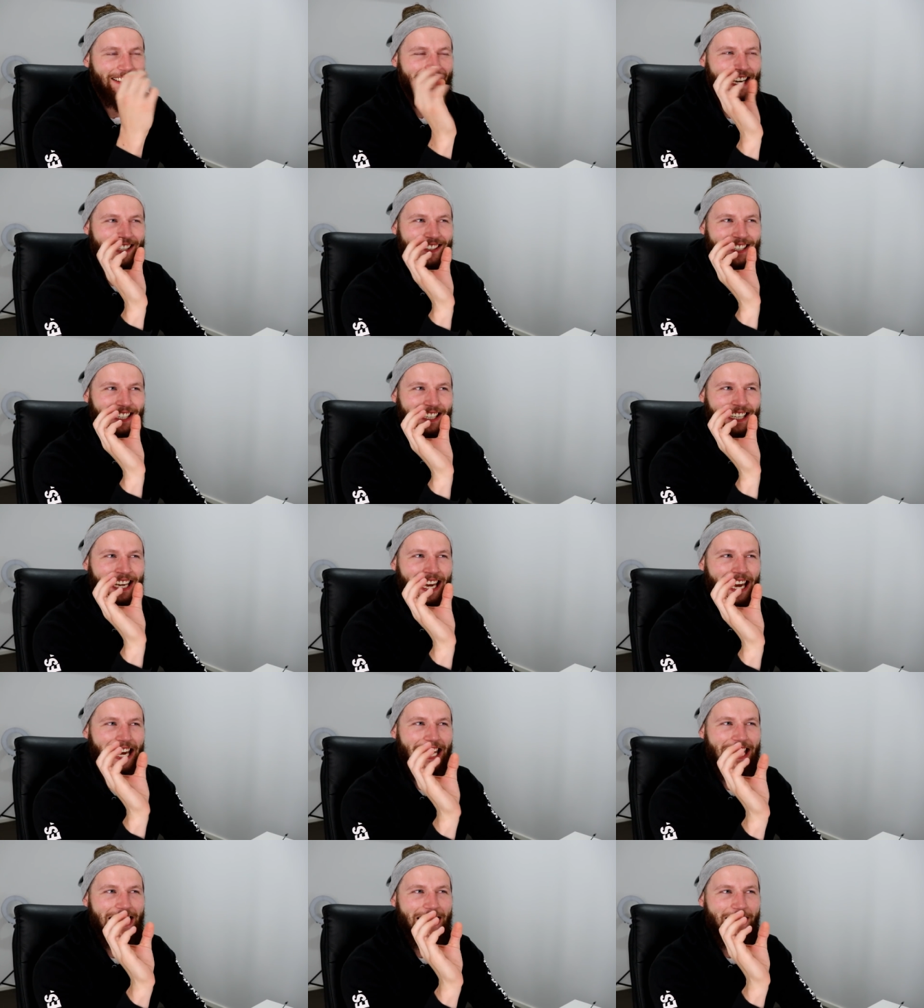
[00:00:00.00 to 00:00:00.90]
That's a
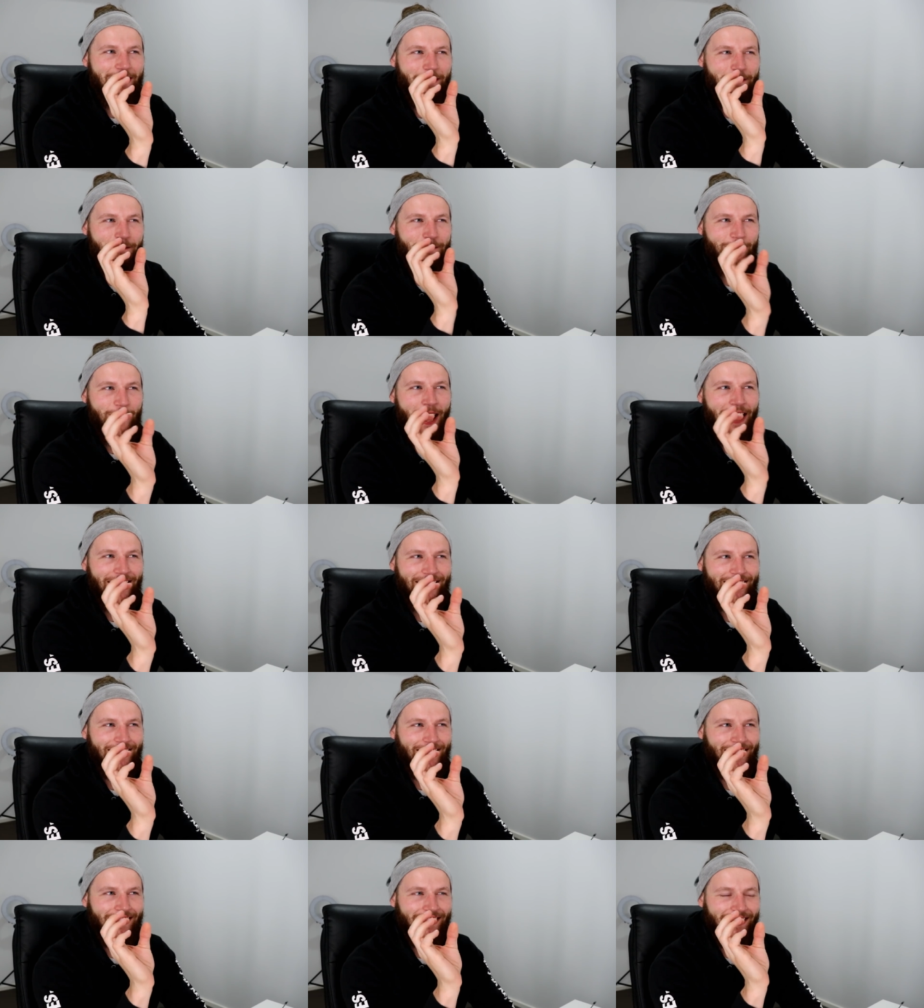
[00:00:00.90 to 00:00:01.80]
key
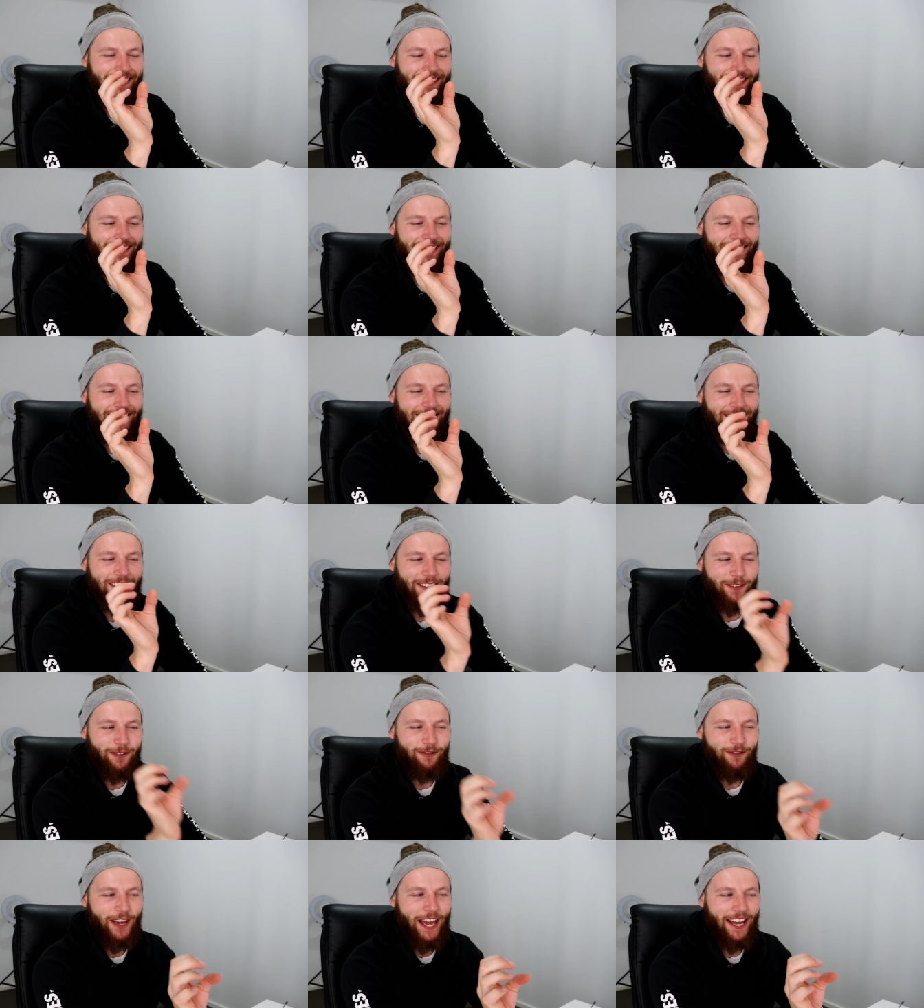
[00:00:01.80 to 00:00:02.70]
factor to
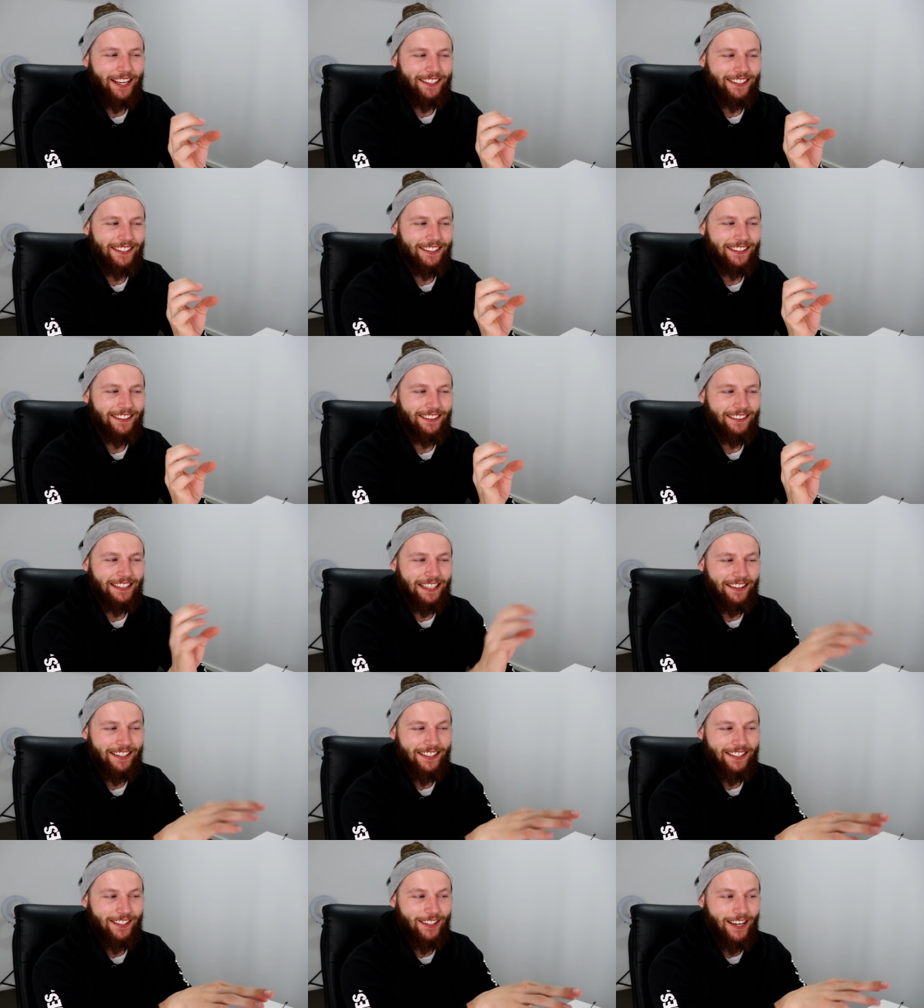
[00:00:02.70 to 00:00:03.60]
the fact
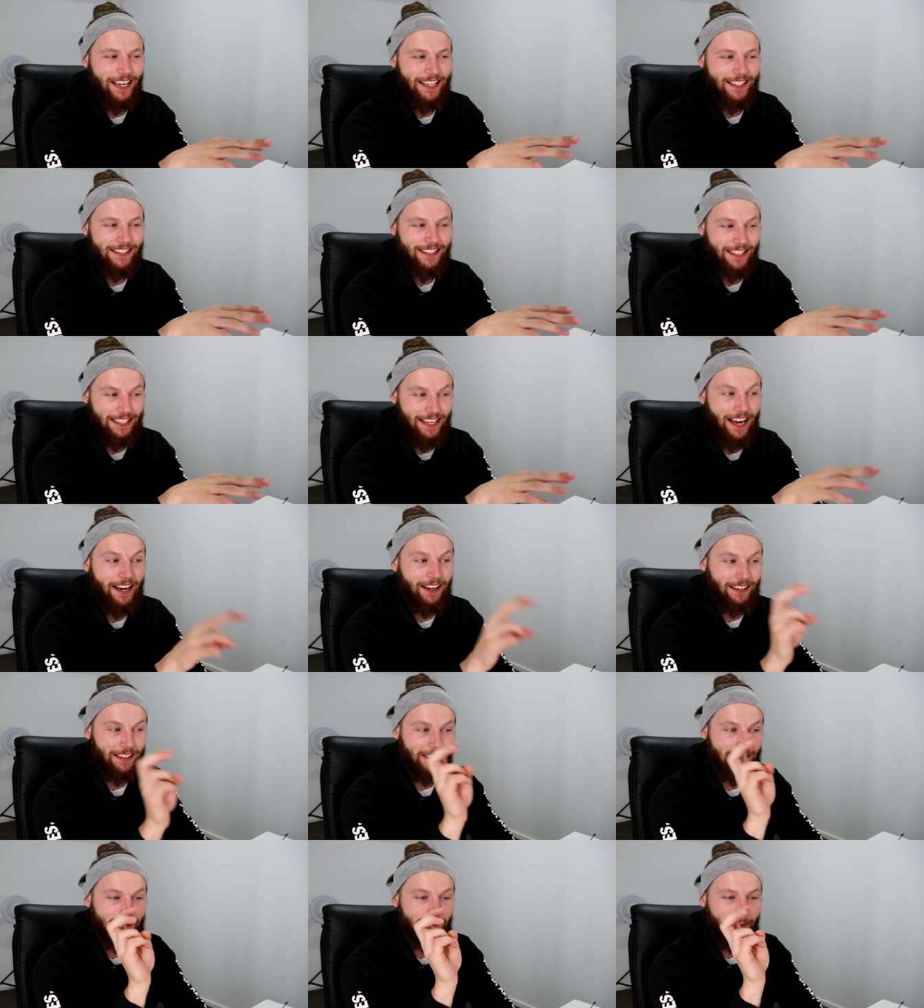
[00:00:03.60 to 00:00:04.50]
that this guy is the
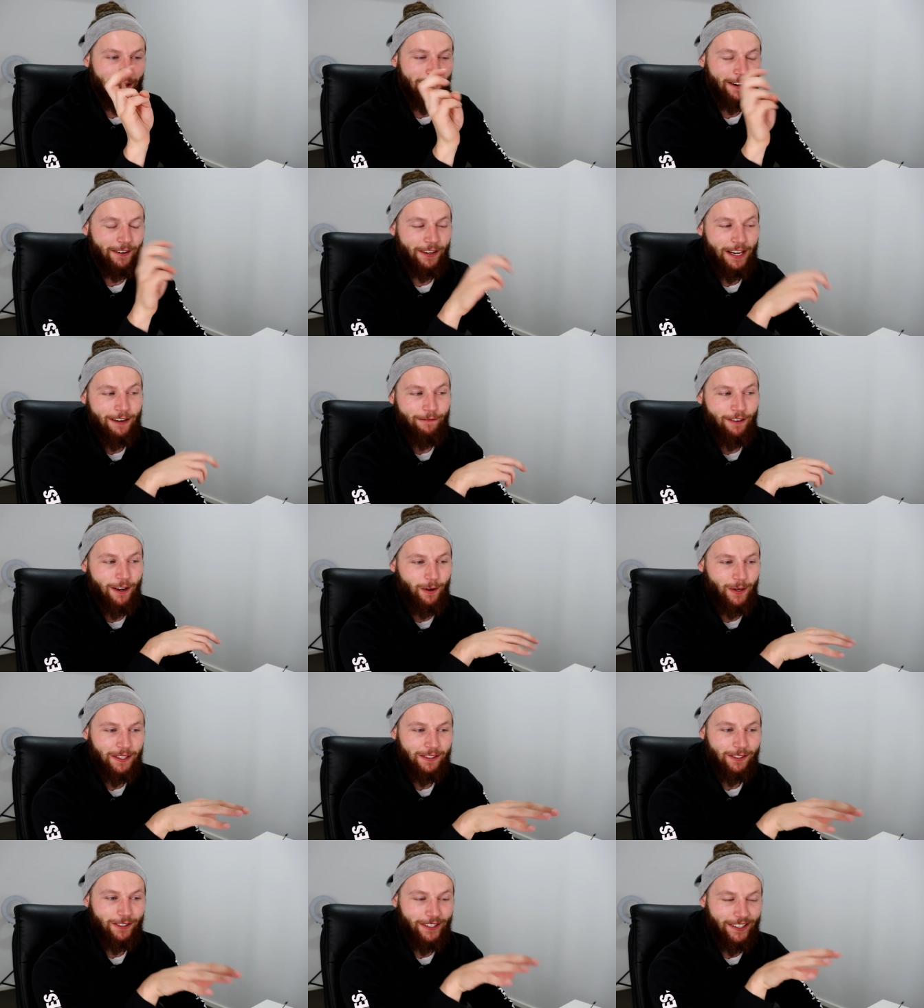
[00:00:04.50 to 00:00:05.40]
ugliest player in
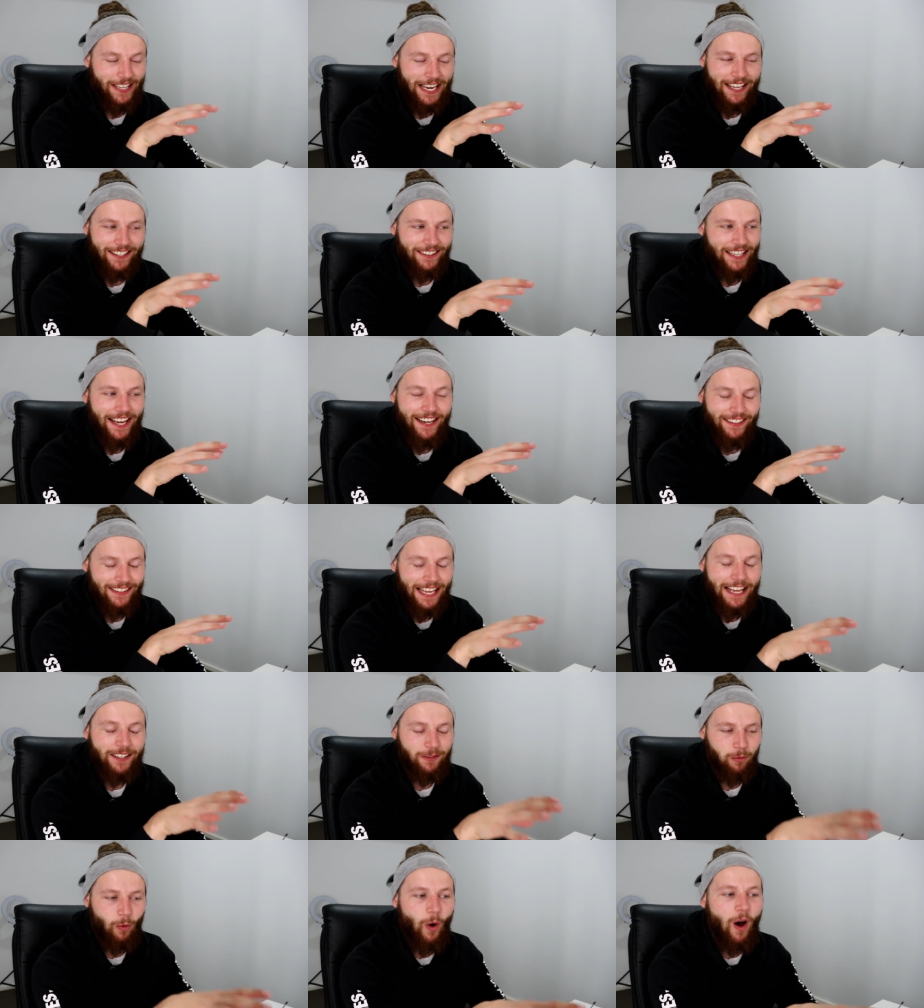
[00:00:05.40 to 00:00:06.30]
NFL history. That, that,
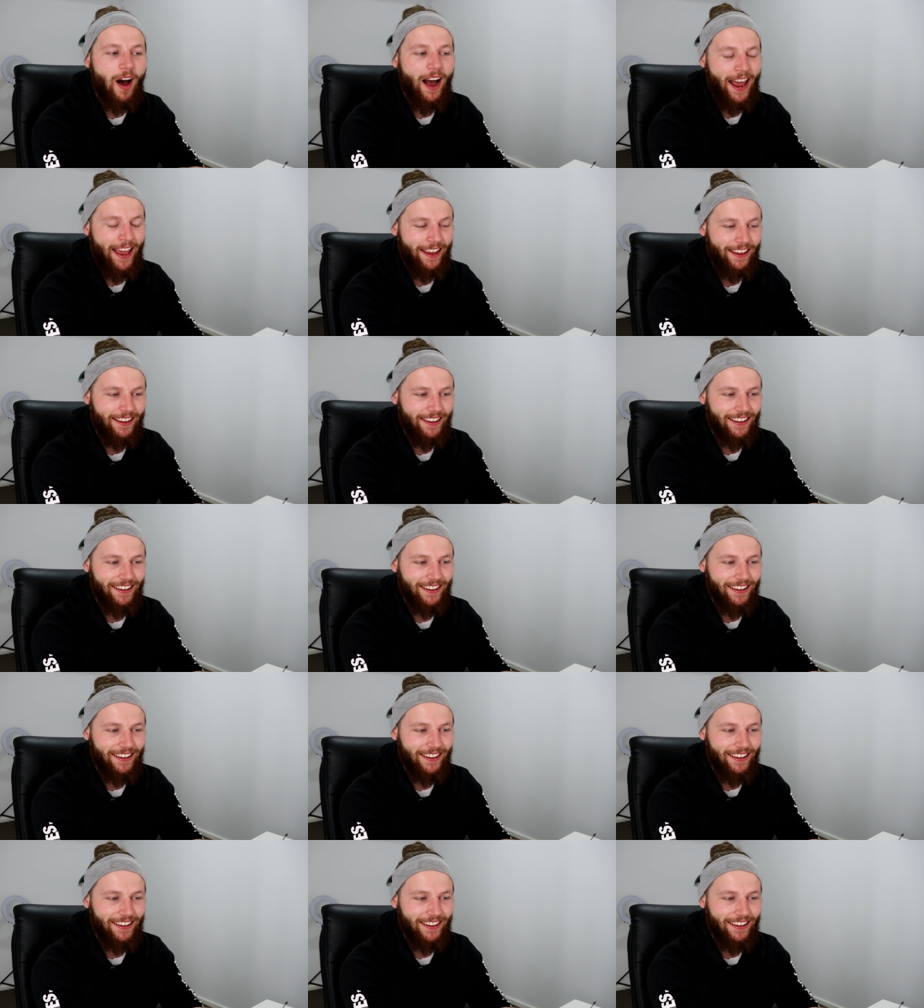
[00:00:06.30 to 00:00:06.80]
that's why.